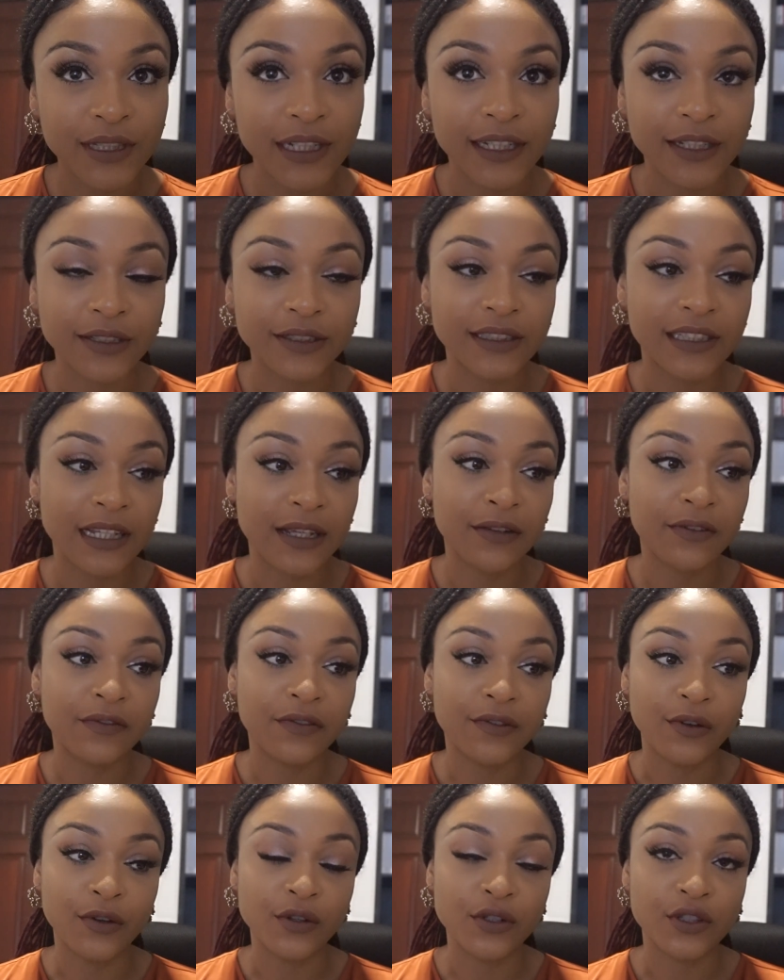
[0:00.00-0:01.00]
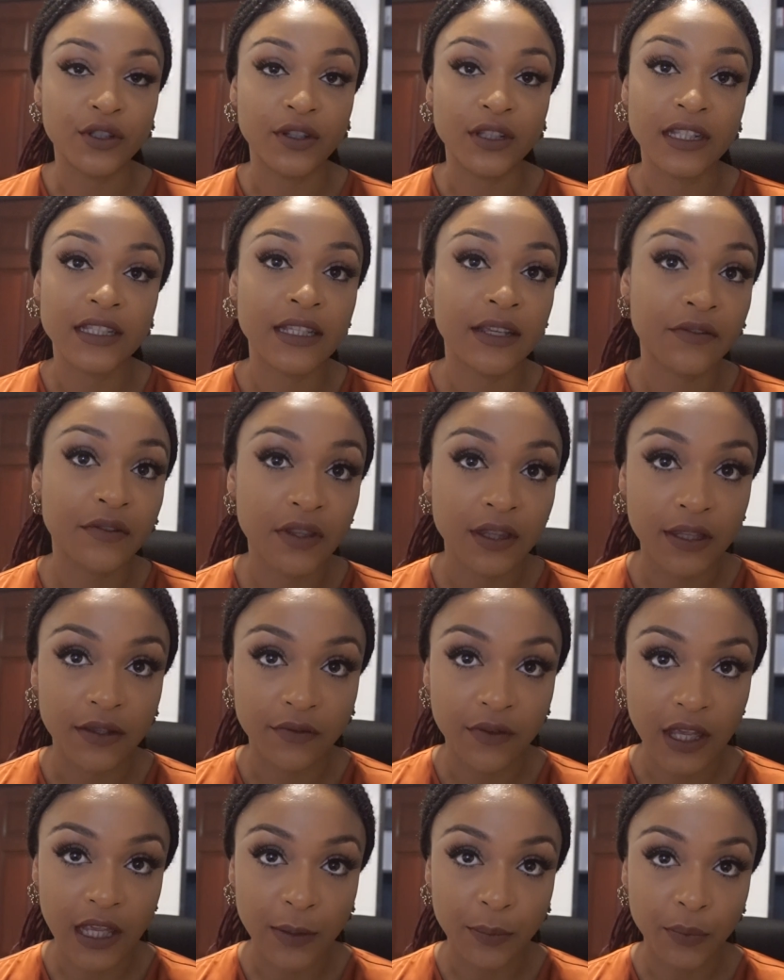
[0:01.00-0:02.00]
Health Day falls on the 7th
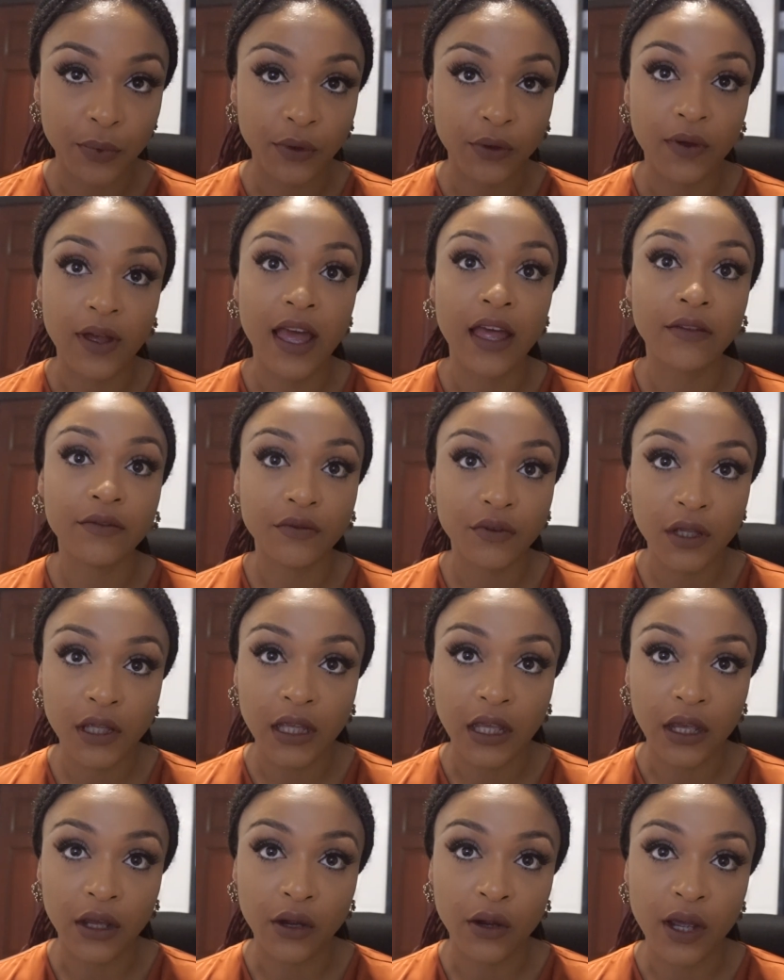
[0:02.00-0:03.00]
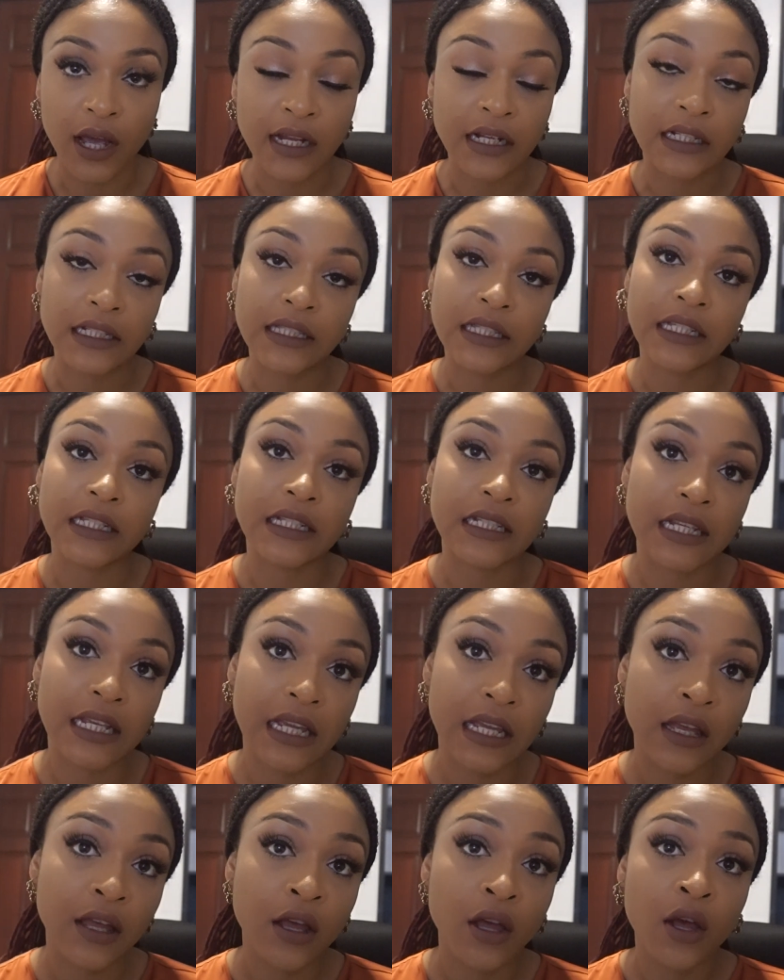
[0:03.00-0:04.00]
of April every year, and it's a
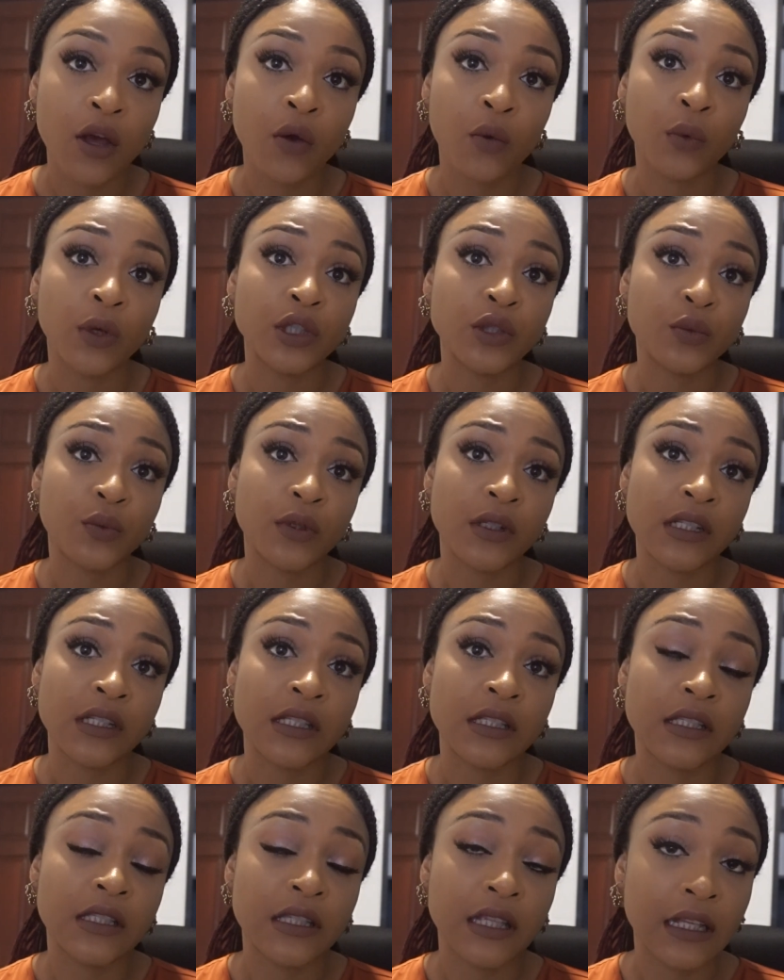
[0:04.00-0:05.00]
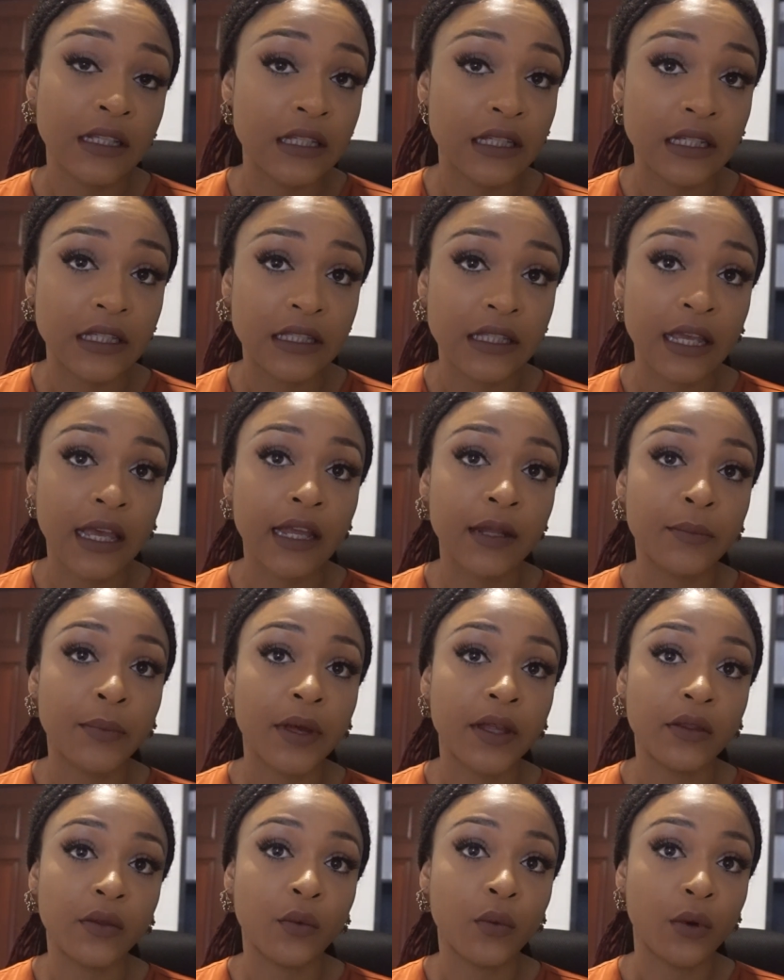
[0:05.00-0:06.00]
day which was set aside
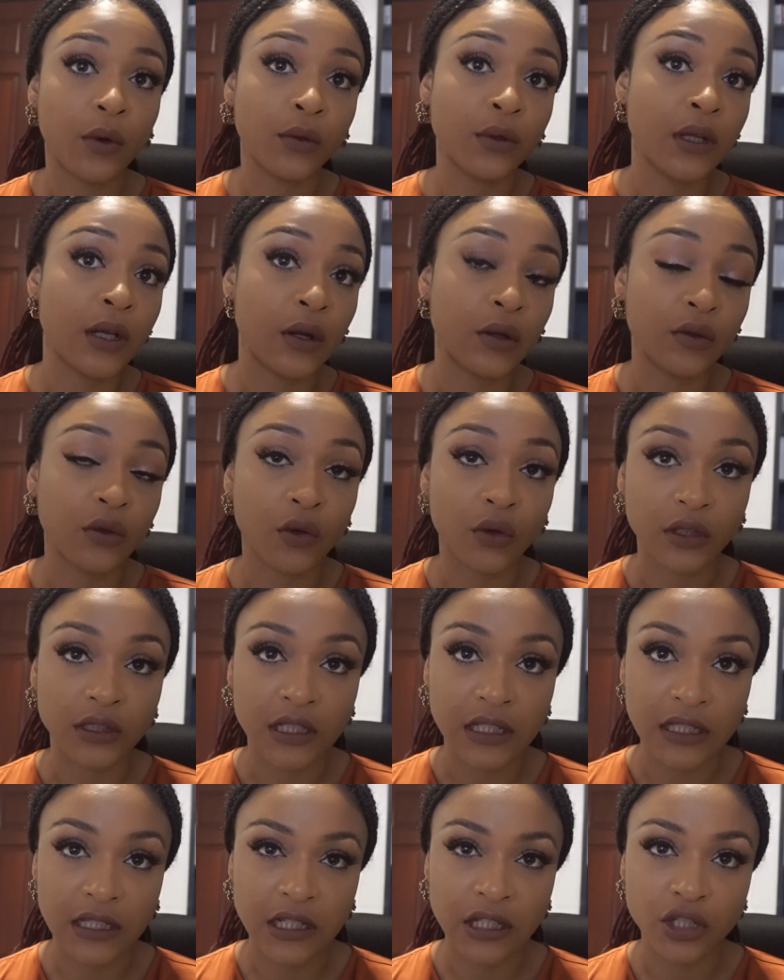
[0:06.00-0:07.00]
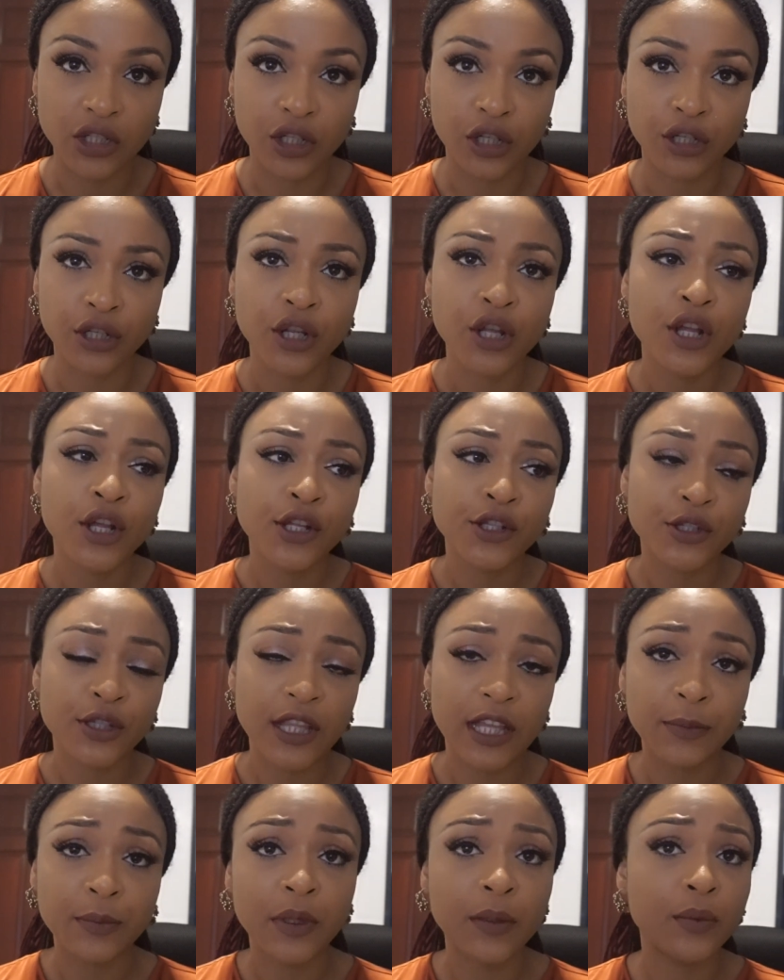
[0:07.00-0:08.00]
by the World Health Organization so
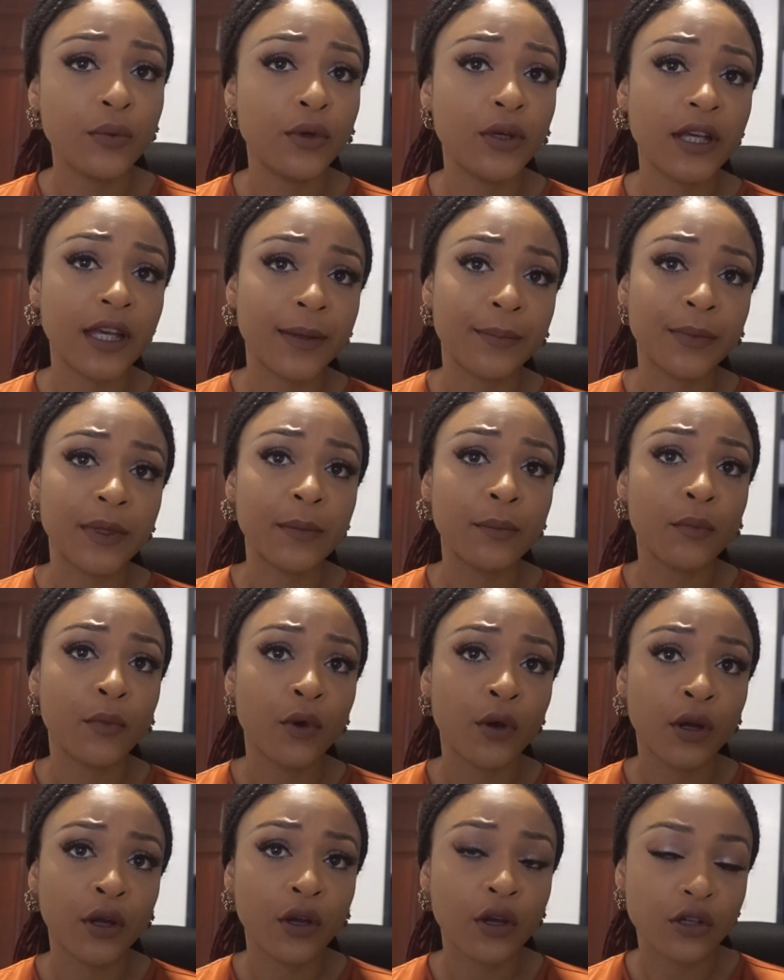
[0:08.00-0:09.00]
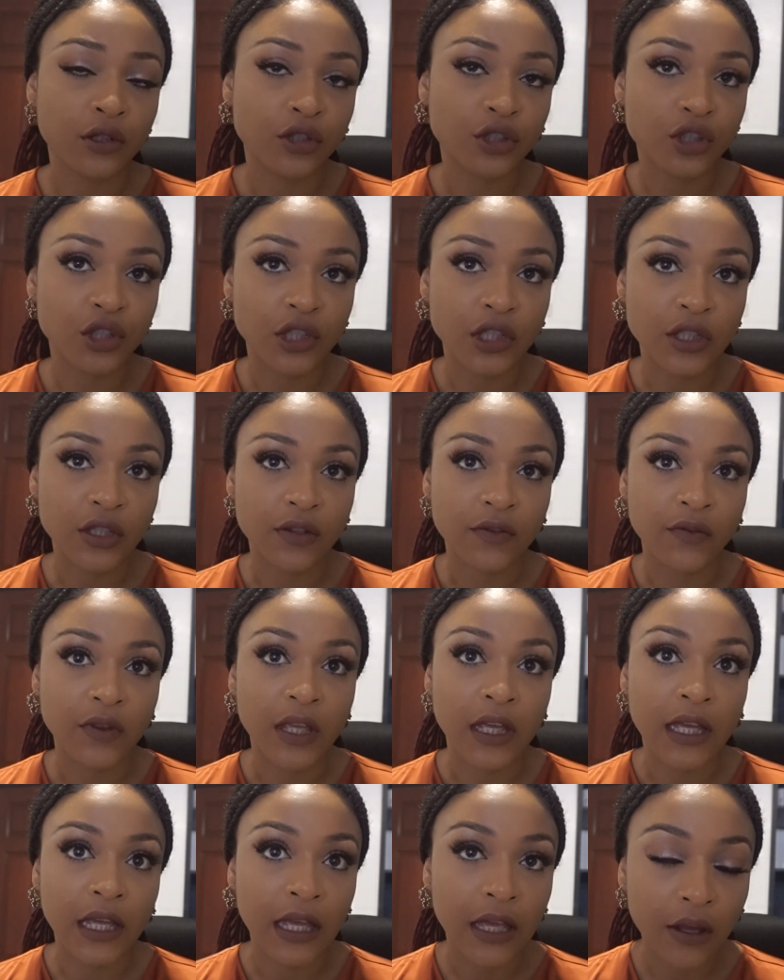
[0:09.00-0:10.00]
that people can be more conscious of
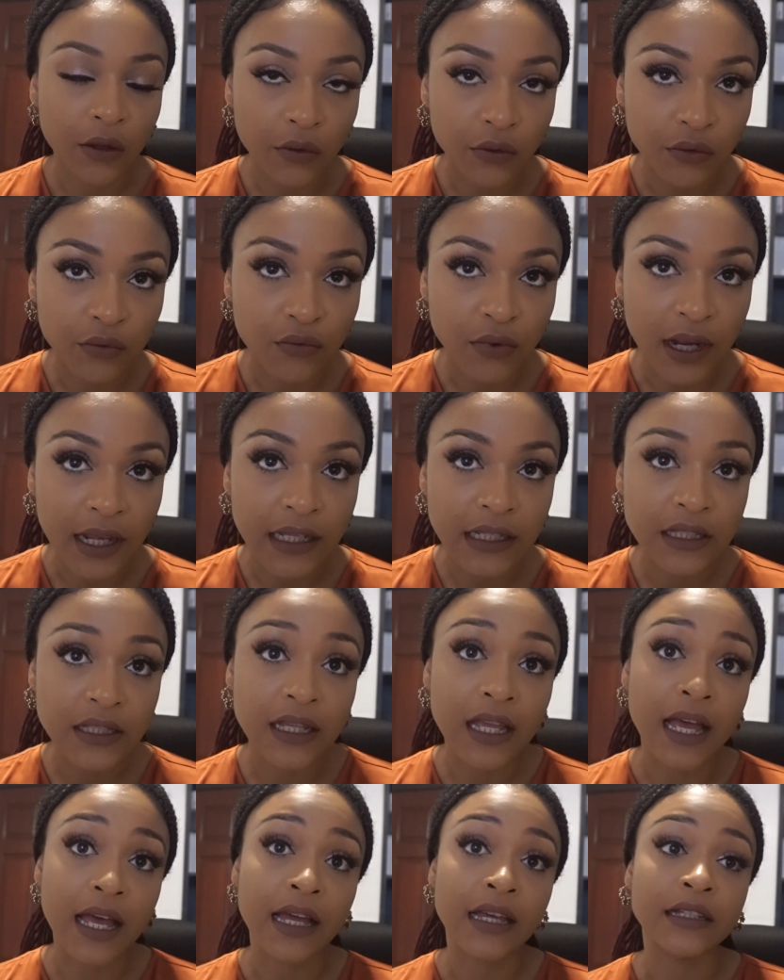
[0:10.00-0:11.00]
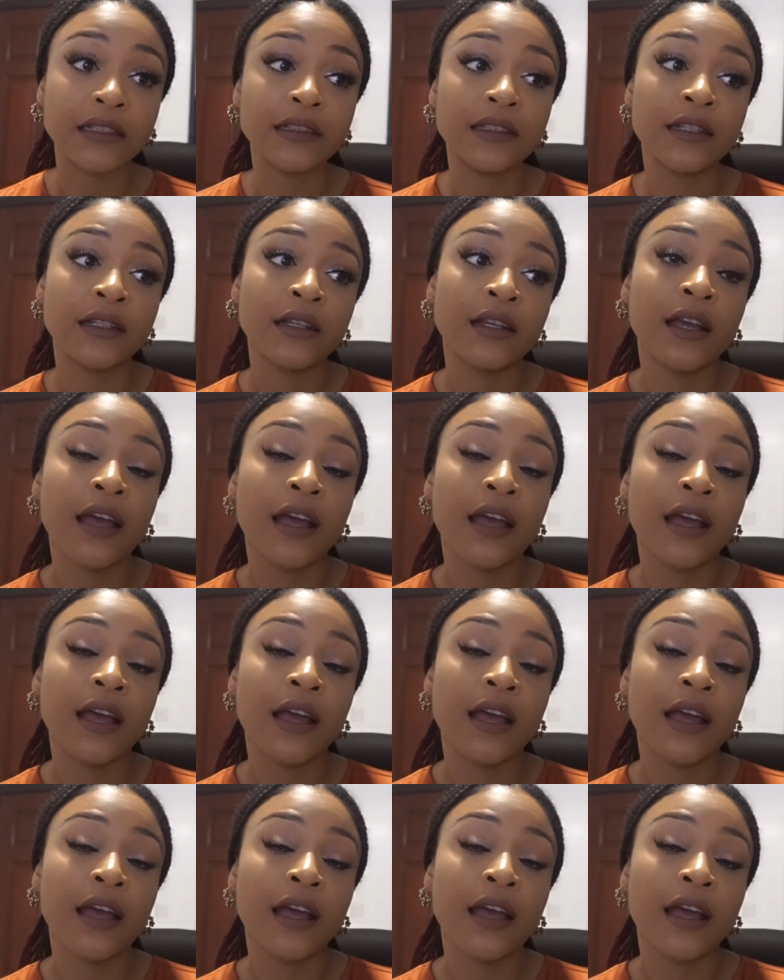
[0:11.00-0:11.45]
their health rights and